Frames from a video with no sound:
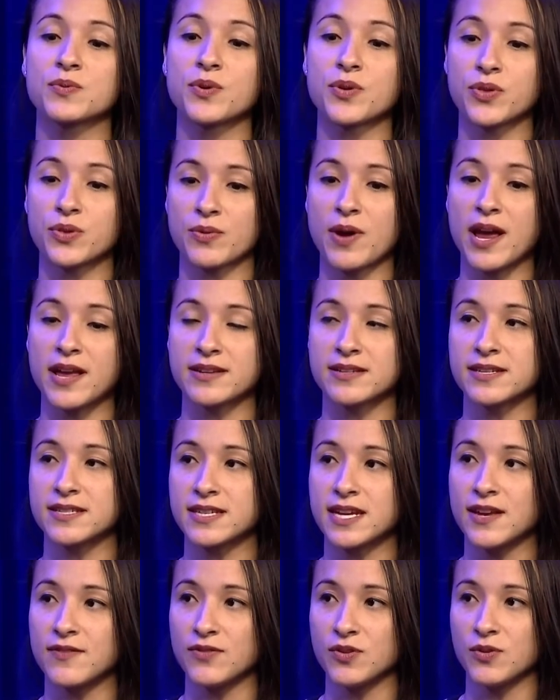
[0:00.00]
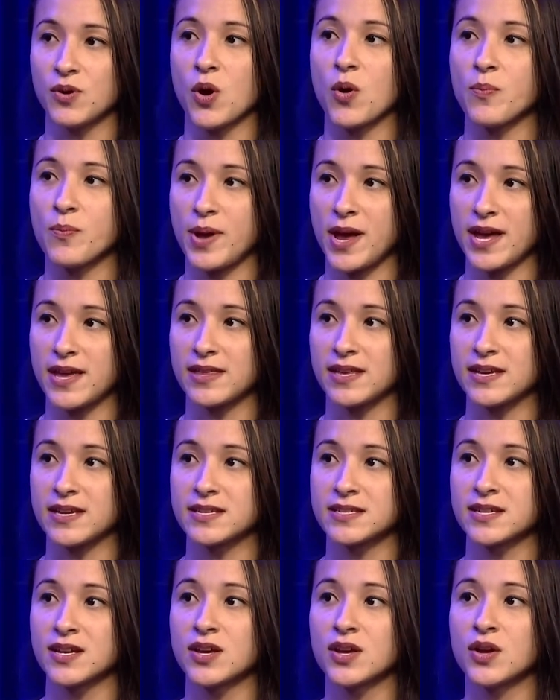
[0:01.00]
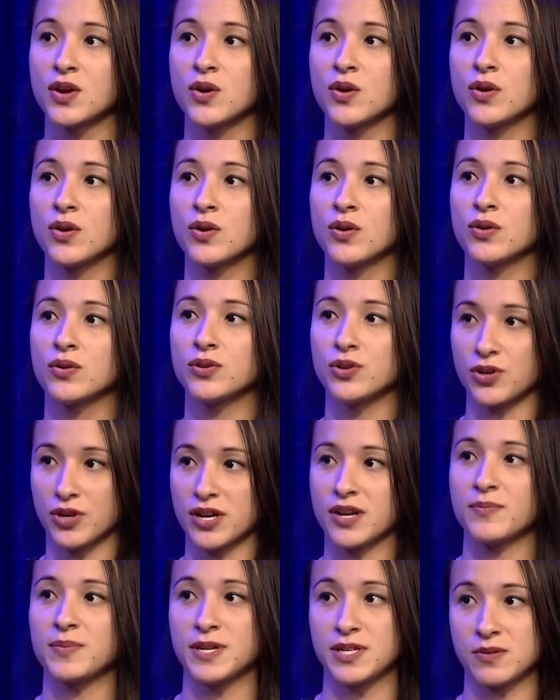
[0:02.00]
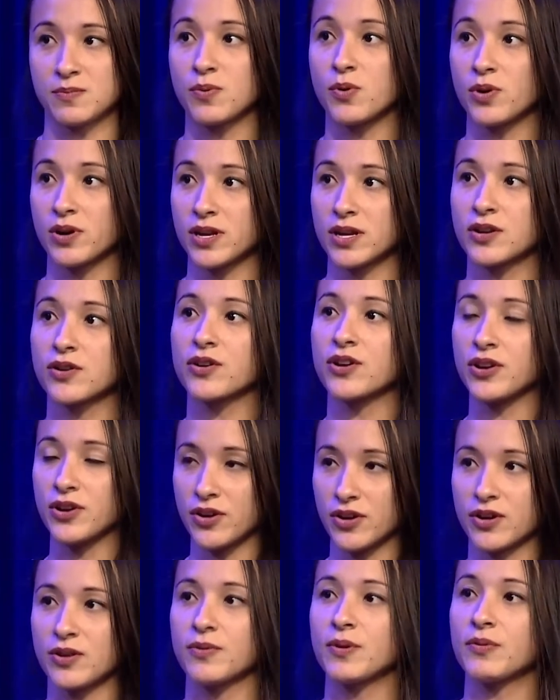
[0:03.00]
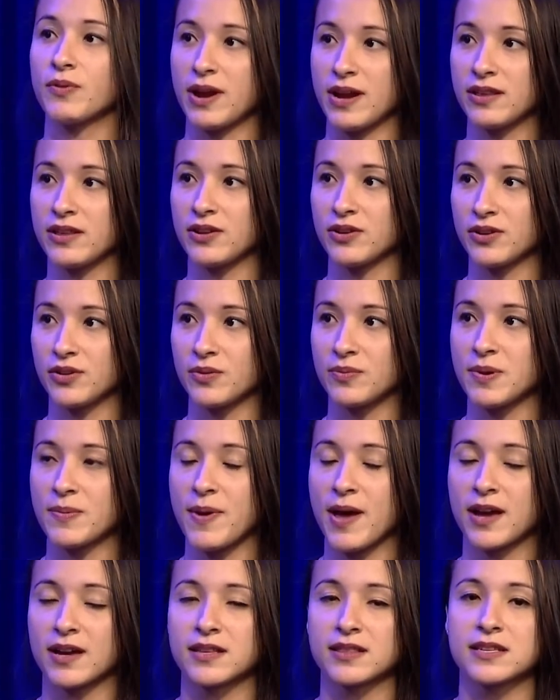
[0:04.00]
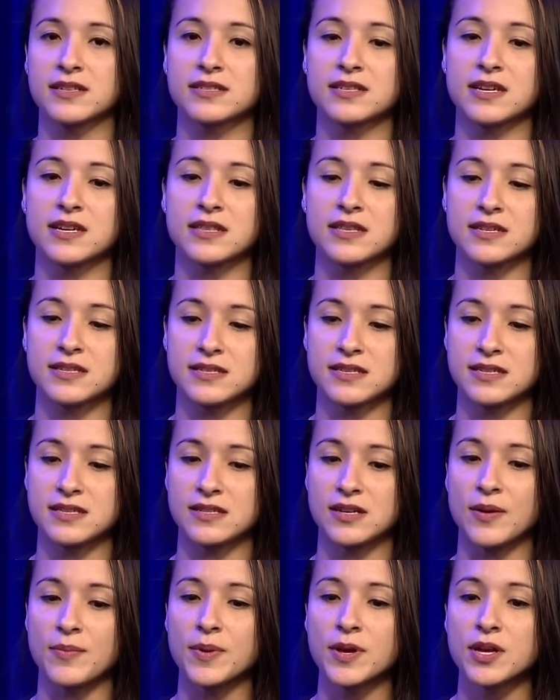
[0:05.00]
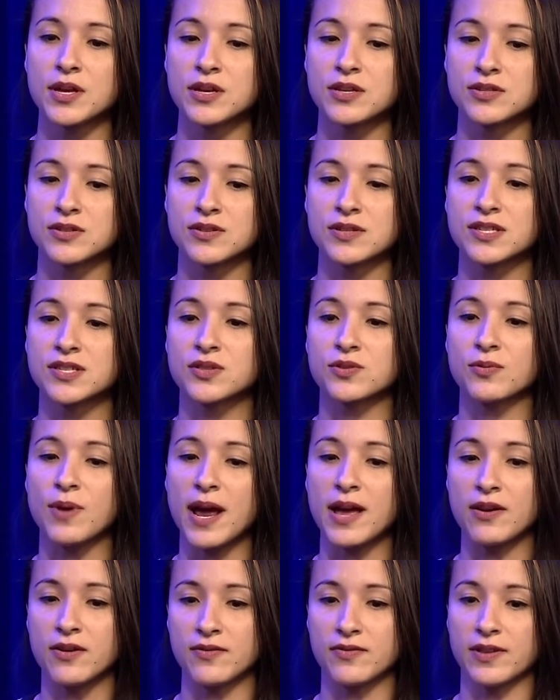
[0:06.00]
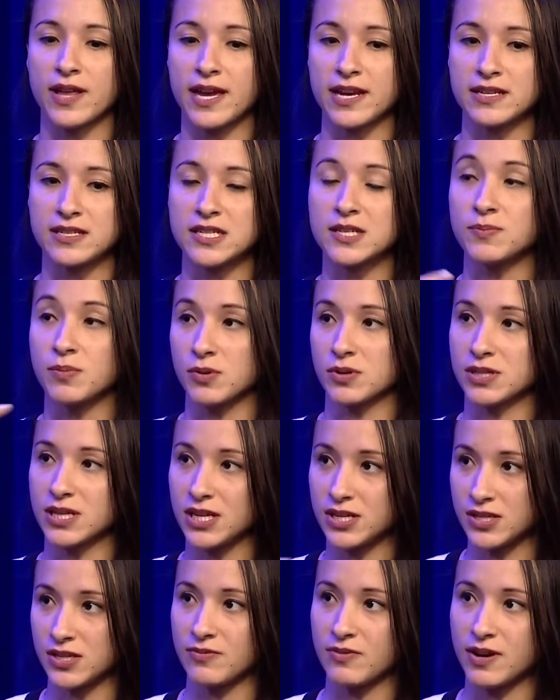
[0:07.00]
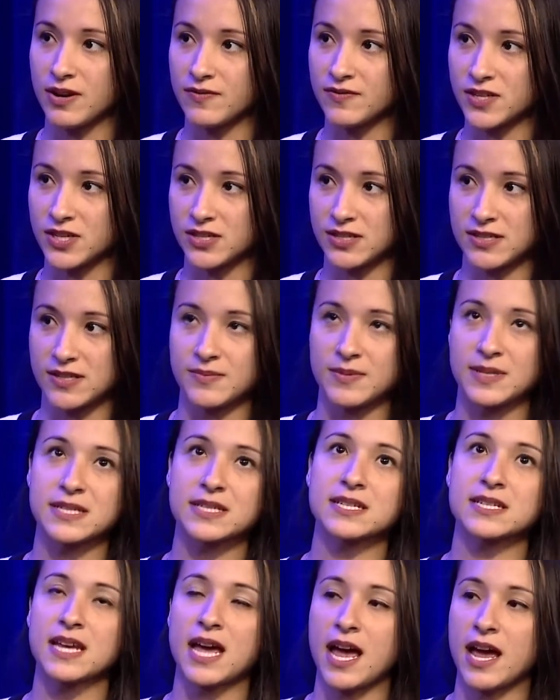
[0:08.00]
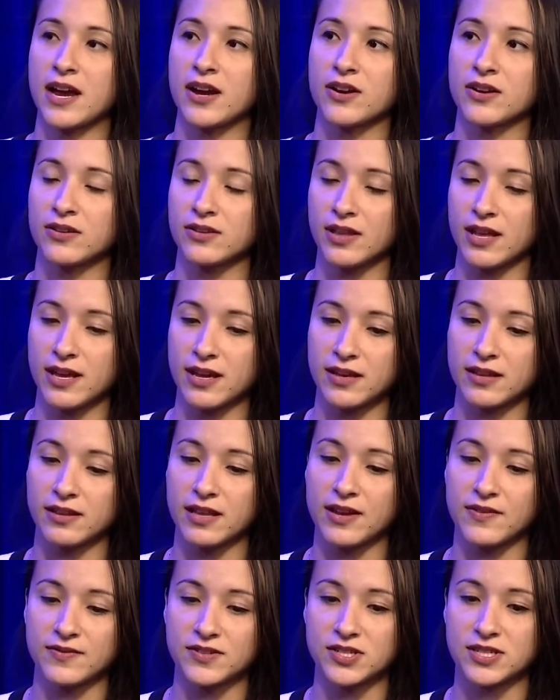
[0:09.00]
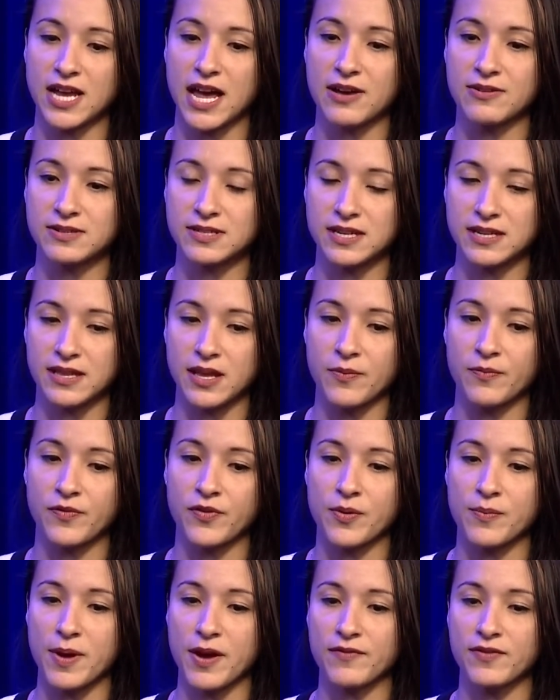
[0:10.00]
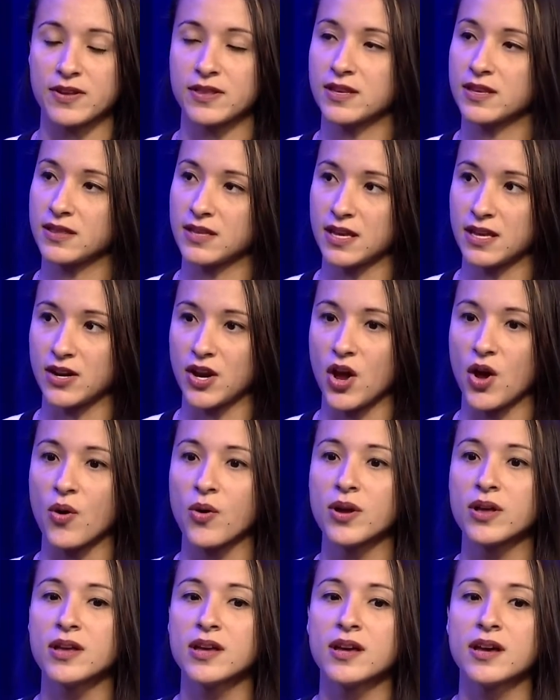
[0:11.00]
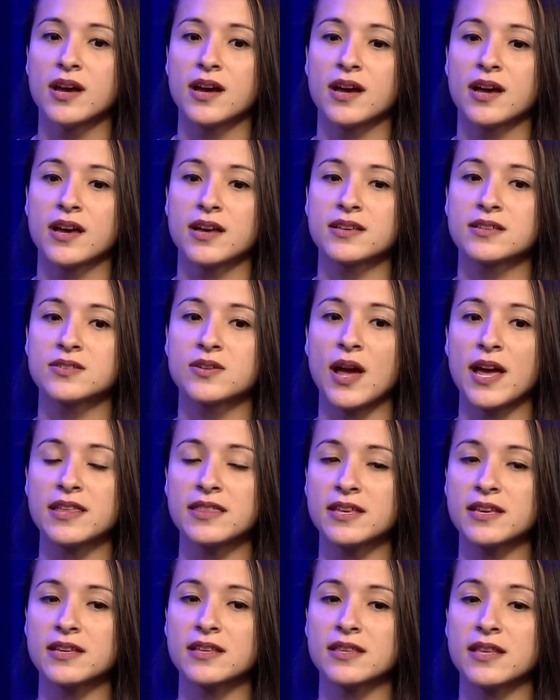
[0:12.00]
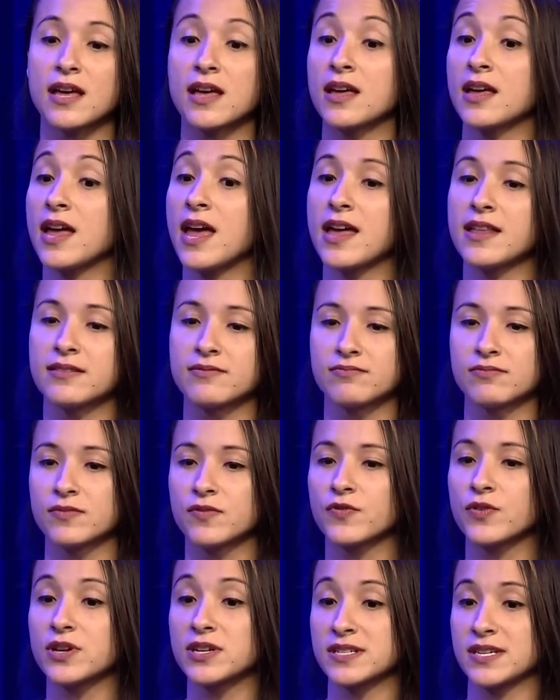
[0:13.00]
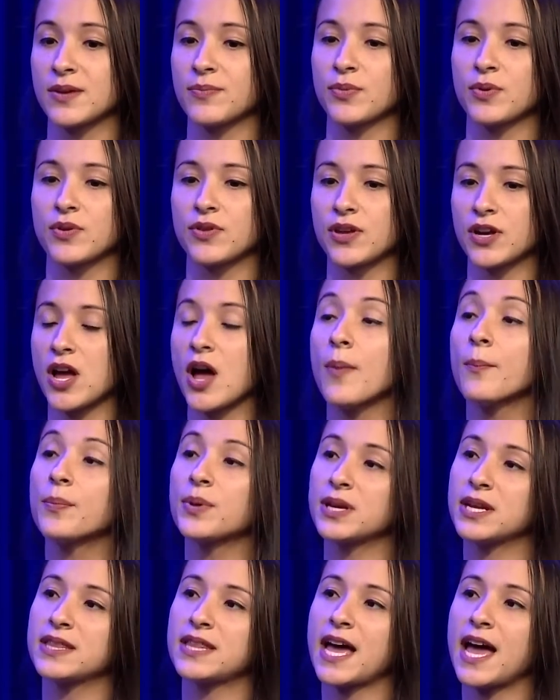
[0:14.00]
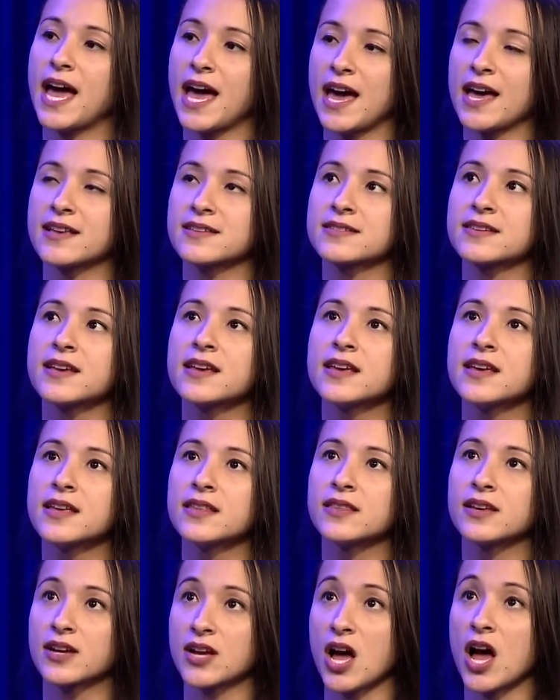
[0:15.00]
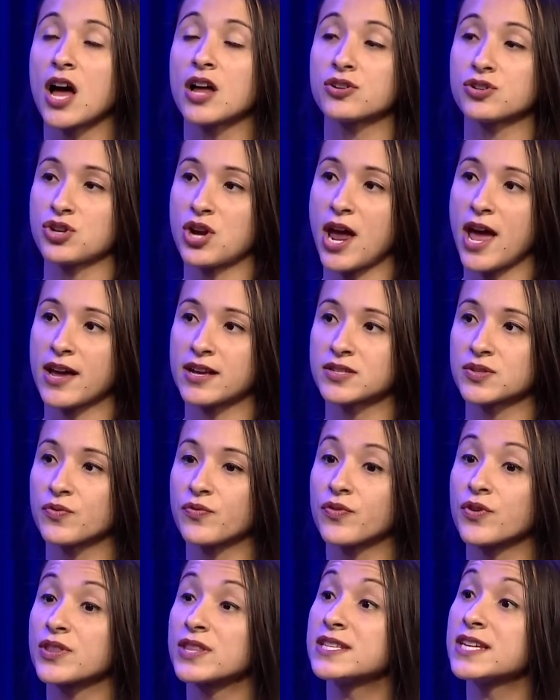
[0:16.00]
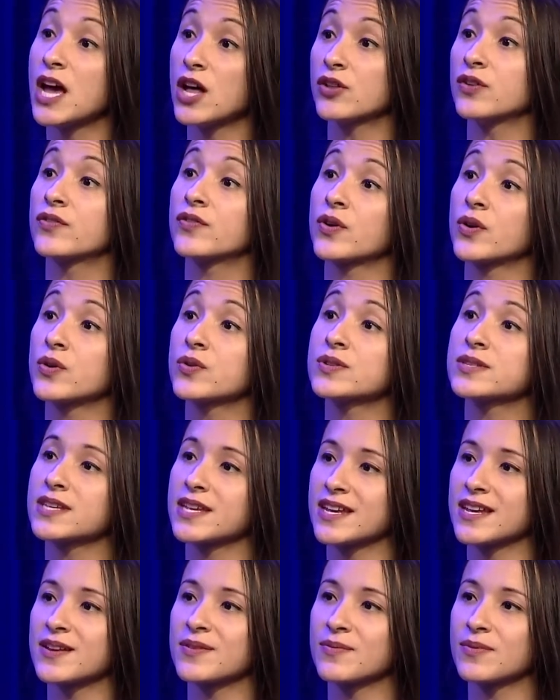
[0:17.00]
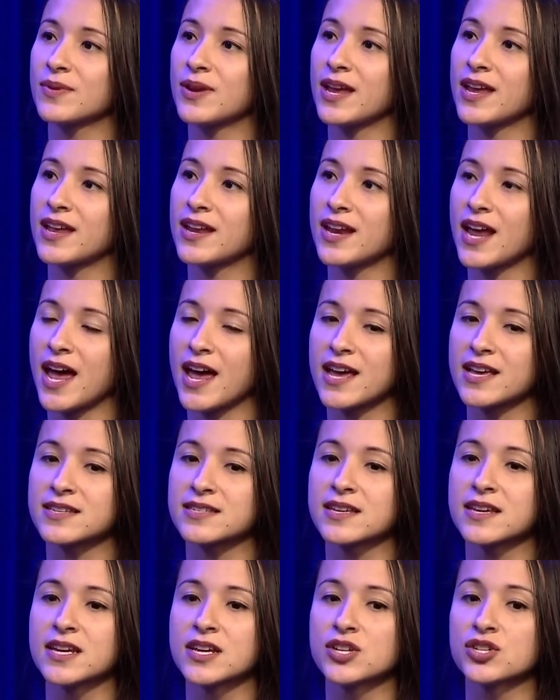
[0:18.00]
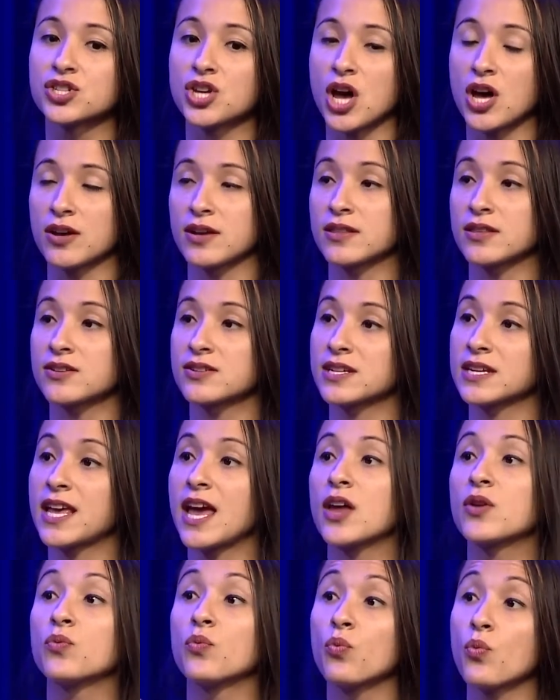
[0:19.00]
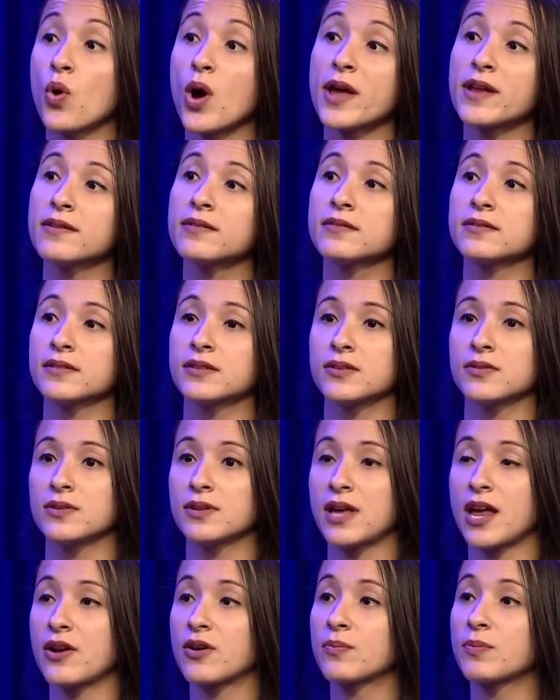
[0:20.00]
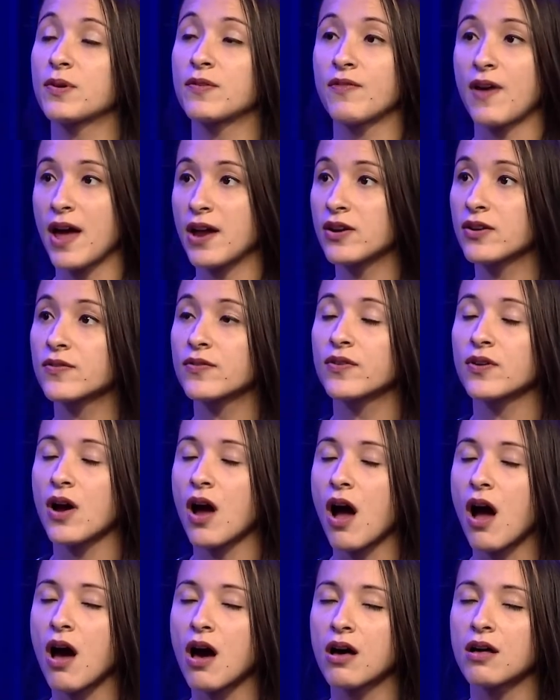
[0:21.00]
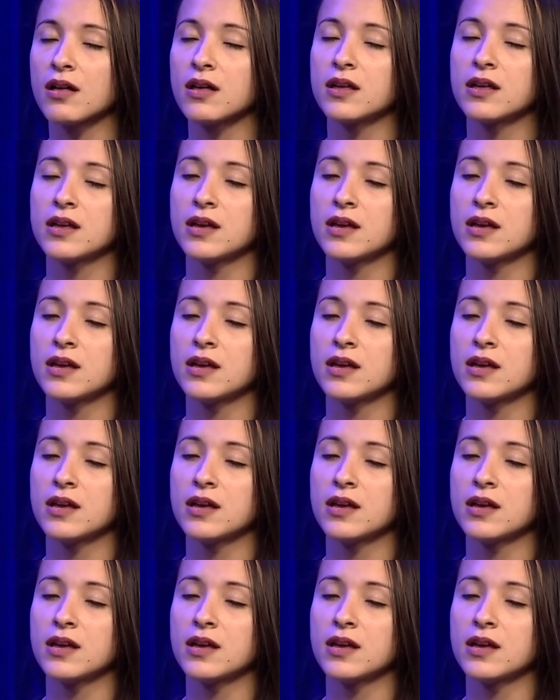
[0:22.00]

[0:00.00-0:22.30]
will threaten to say, if you don't pay this, you're going to be deported, or you're going to you'll be back in this system. So this threat of like deportation, right, of changing somebody's entire like life and just ousting them from everything they know. So I think, and for example, the company that has the contract for the telephones in ICE, Taunton, there's again one unilateral provider for all